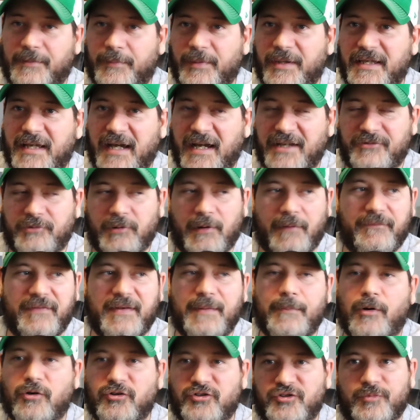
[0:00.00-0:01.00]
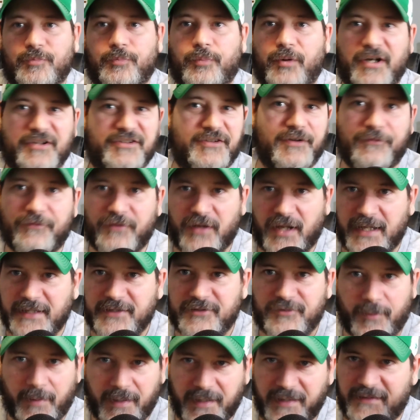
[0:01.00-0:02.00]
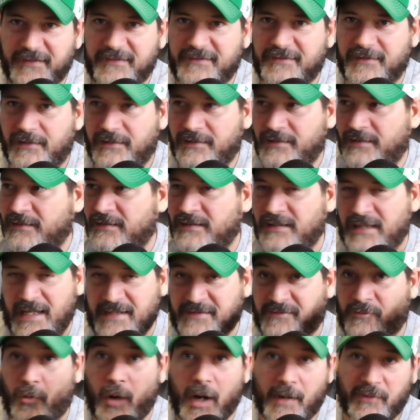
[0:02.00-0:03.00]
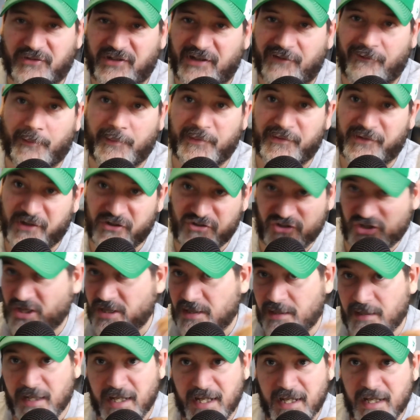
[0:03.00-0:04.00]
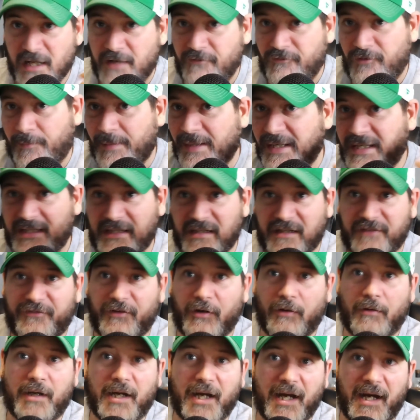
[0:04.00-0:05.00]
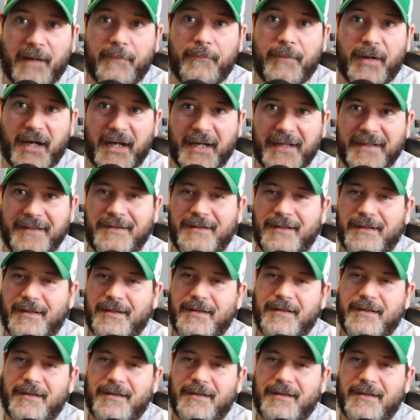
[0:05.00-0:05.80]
Some of the guys who have the most impressive flying 20s at the wide receiver position from any NFL combine,